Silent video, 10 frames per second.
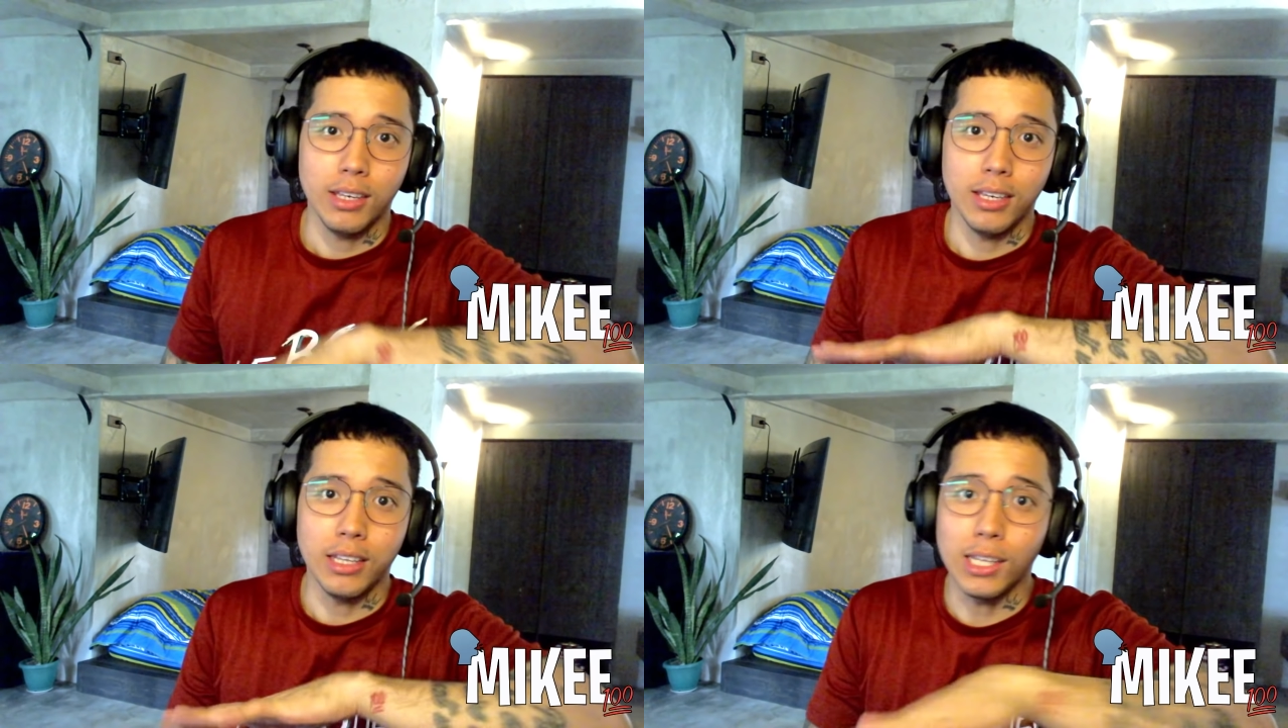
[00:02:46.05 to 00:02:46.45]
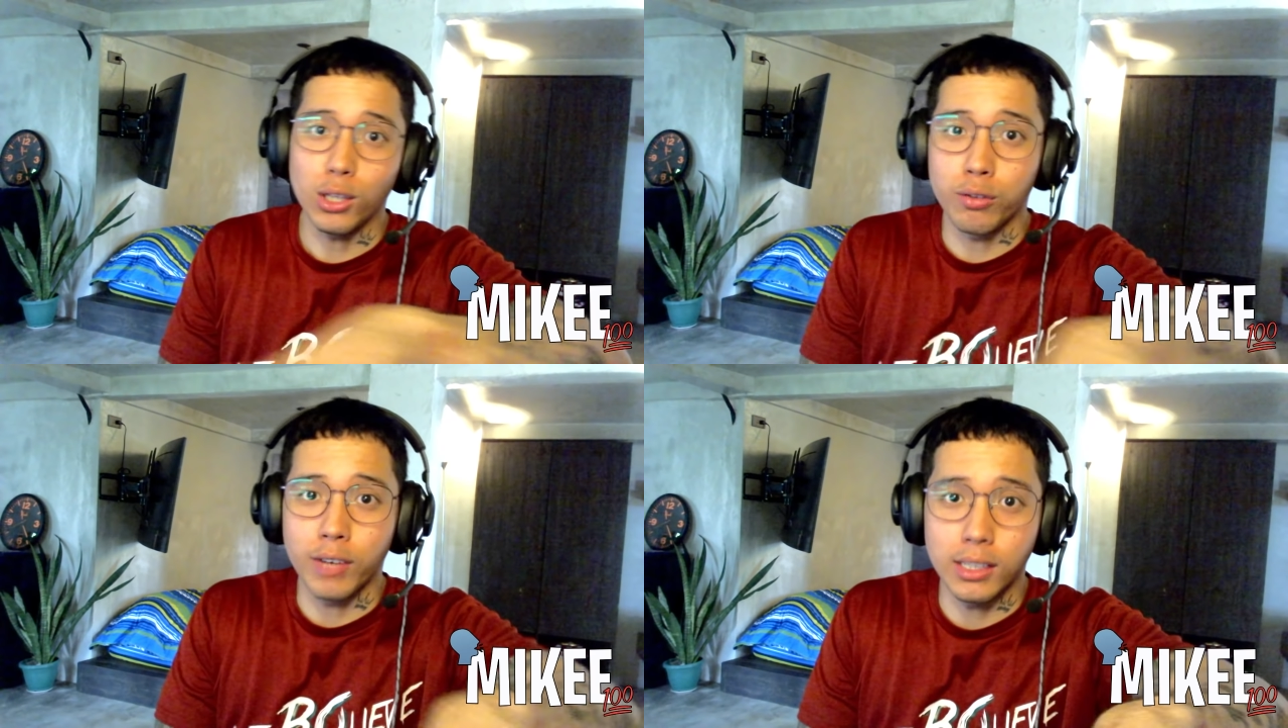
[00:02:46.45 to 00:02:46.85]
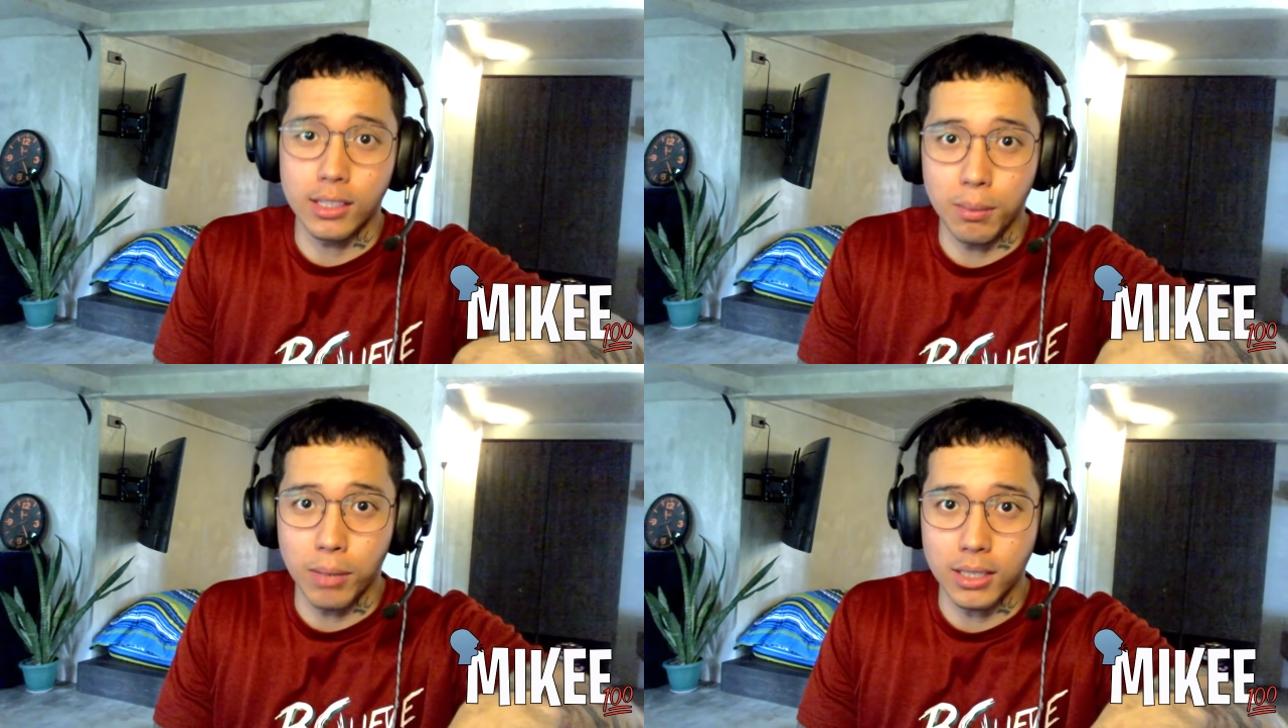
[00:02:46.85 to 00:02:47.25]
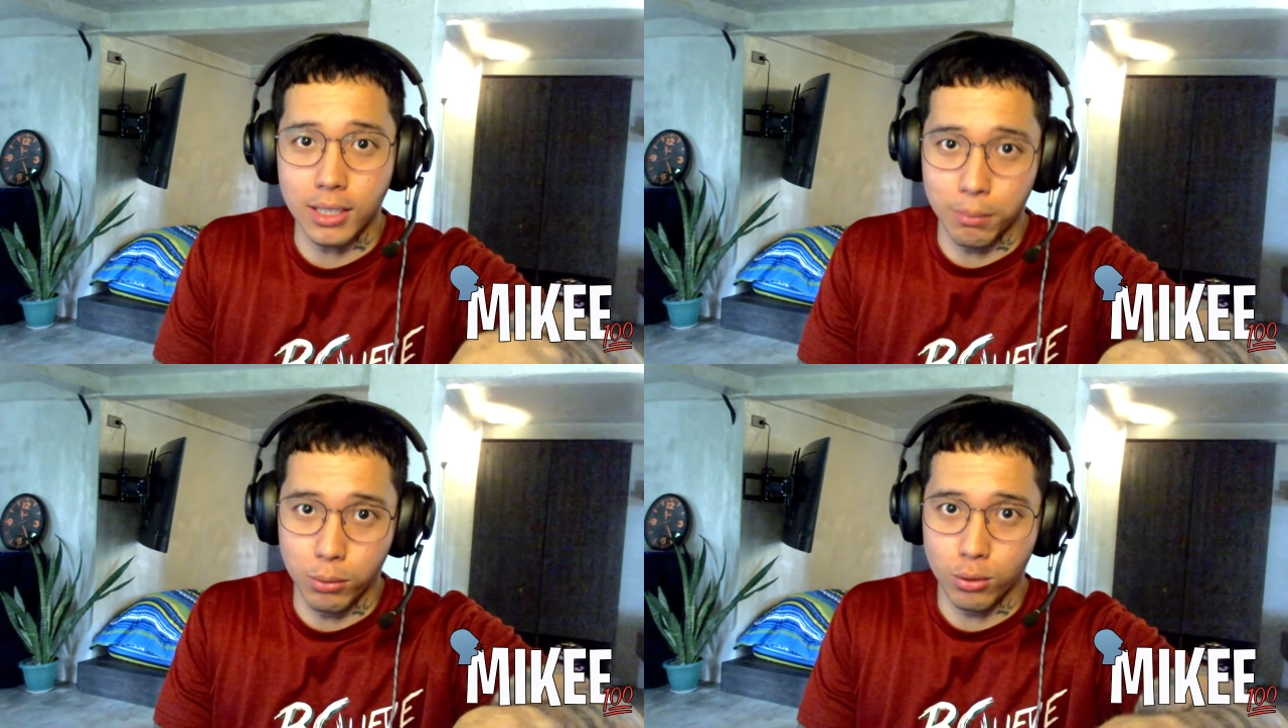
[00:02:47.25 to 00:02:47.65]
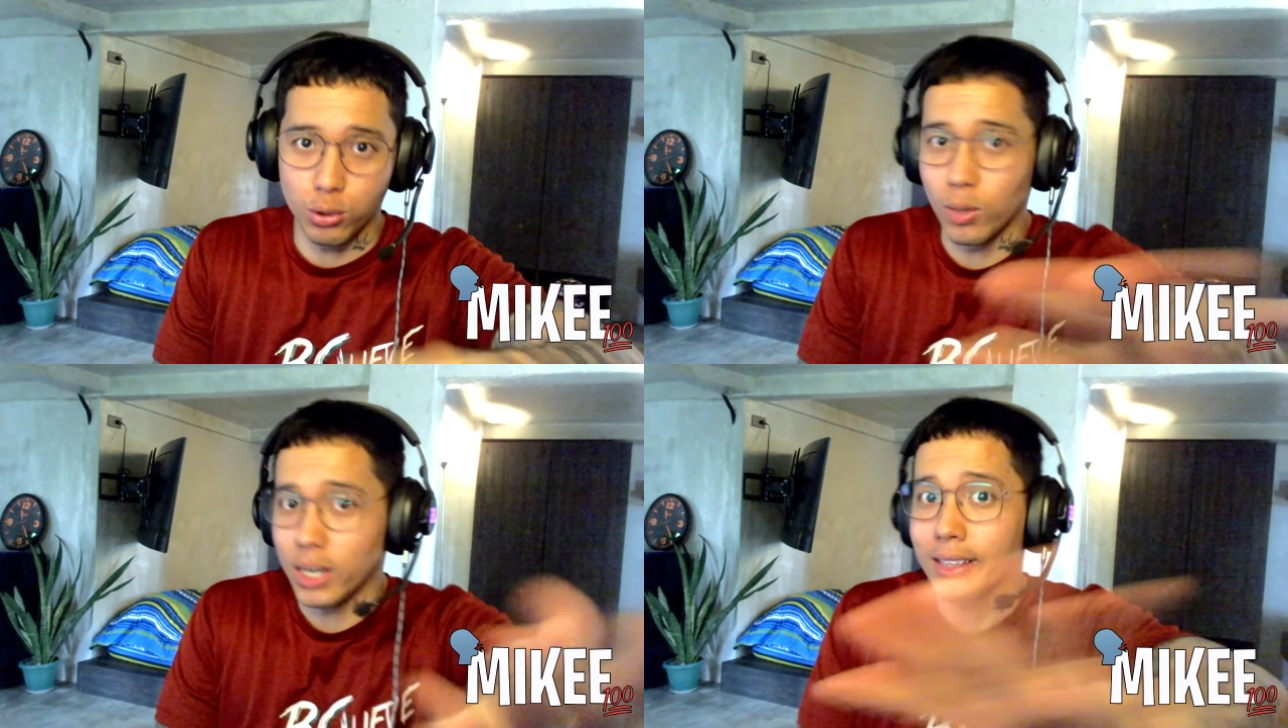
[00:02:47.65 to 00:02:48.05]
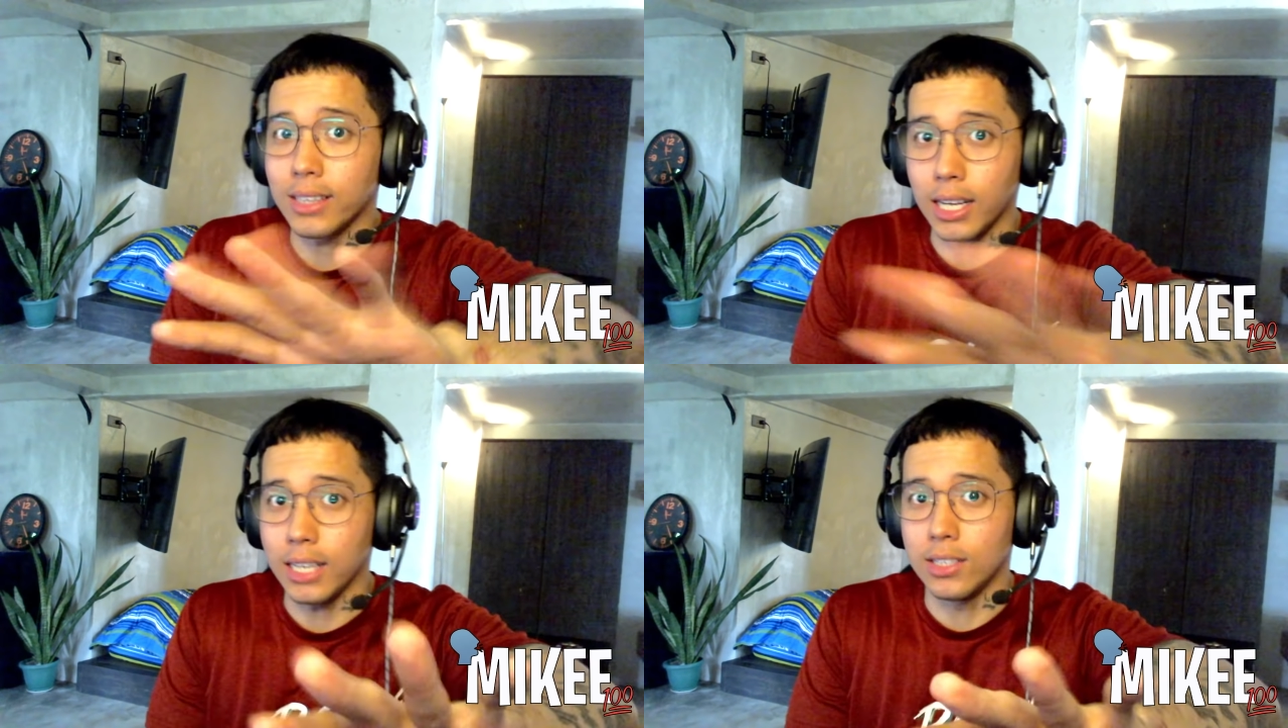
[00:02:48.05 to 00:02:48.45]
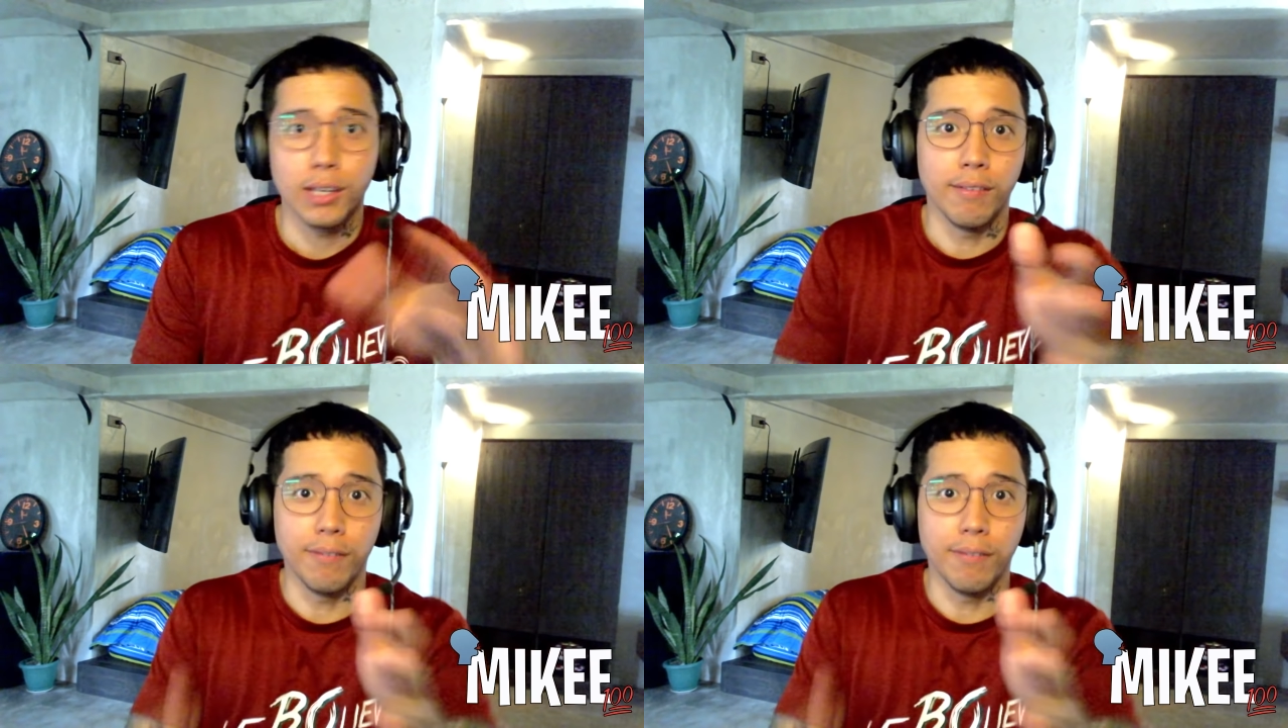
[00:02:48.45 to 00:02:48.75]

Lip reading: Hindi to fantasy basketball. So, walang trades.